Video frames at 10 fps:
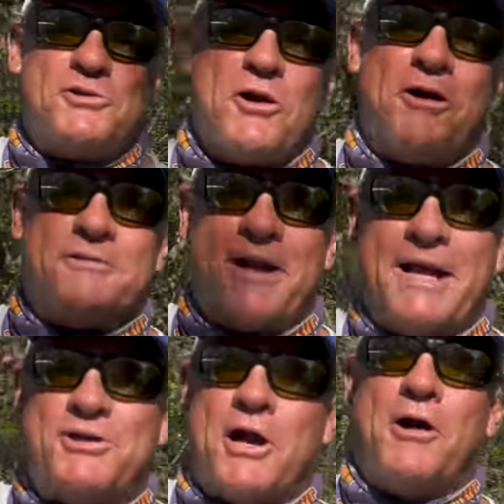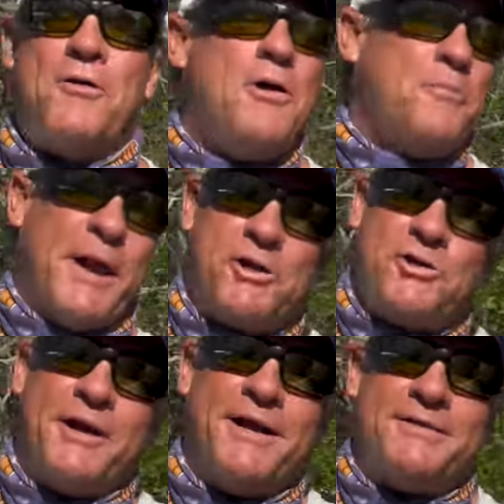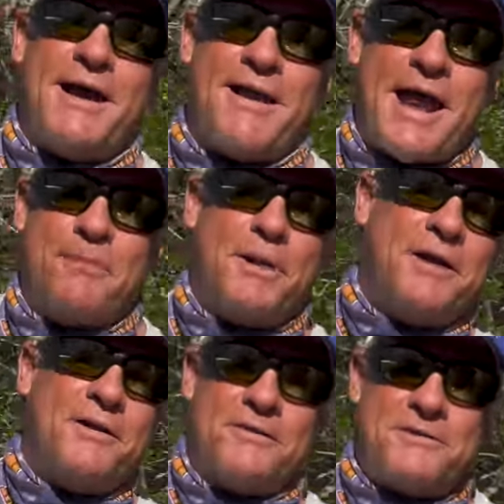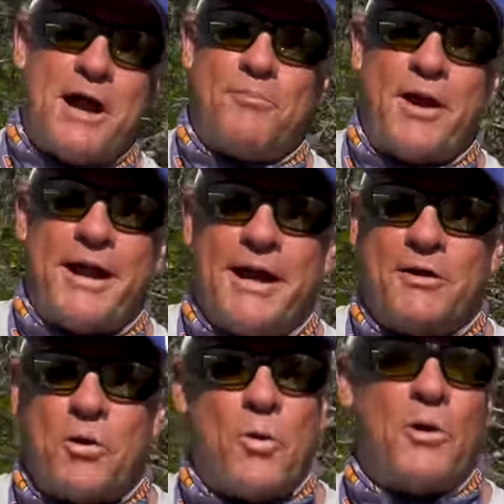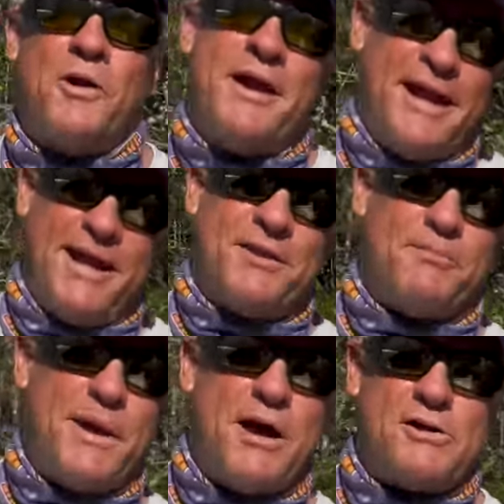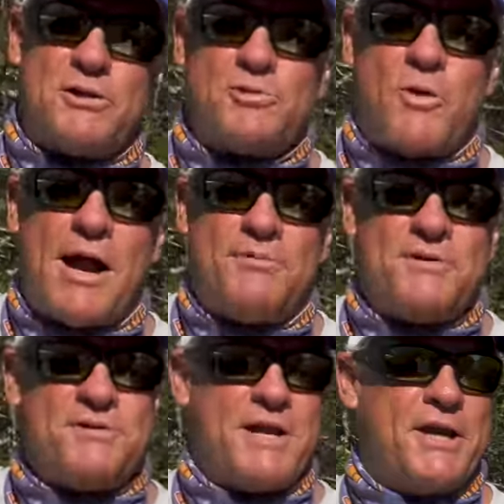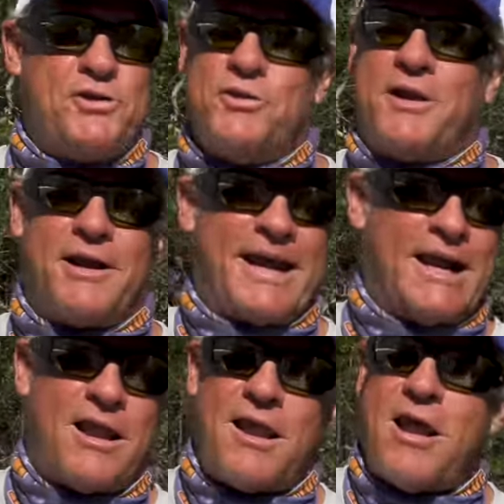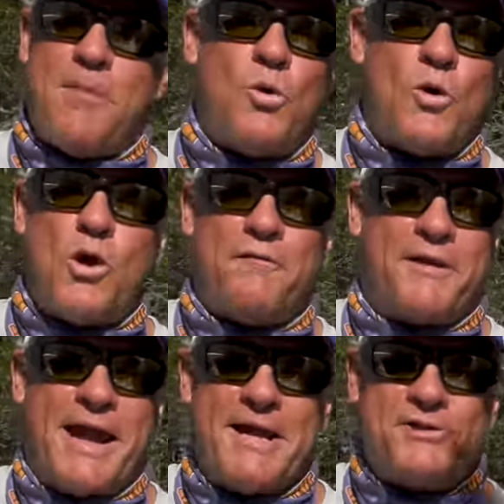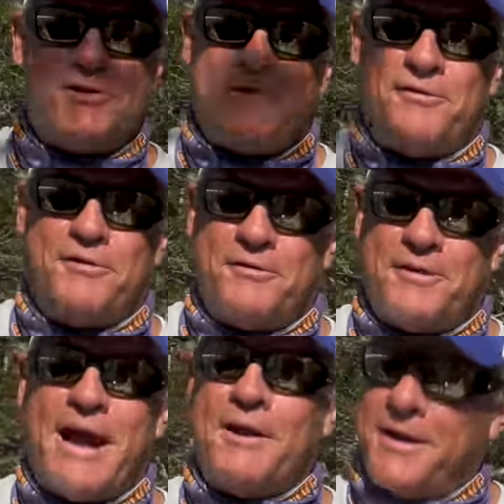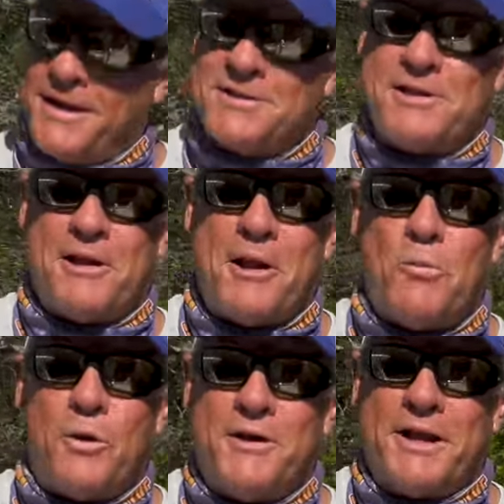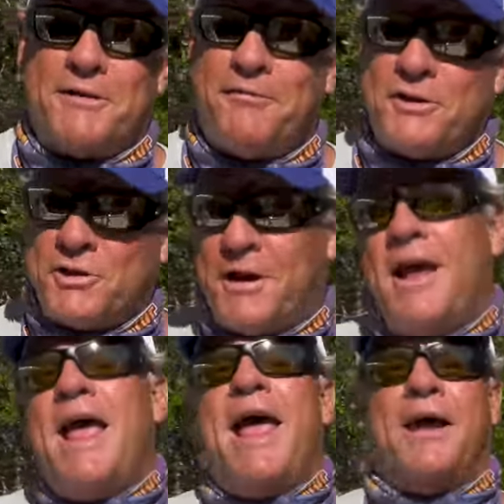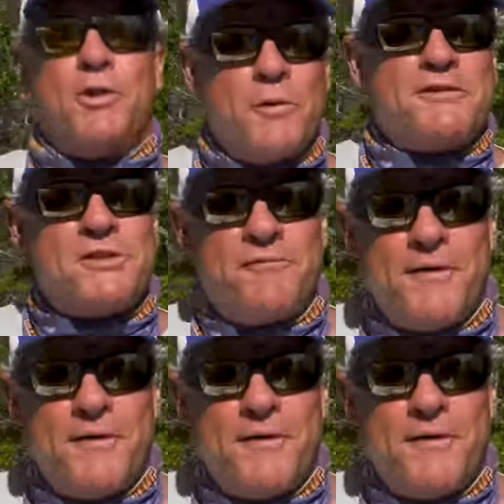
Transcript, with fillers: saw on today's show, make sure you hit that like button in the top right hand corner. Hit the bell, subscribe to the station. You're gonna get a lot more notifications if you do that and you get to see a lot more addictive fishing. And do us a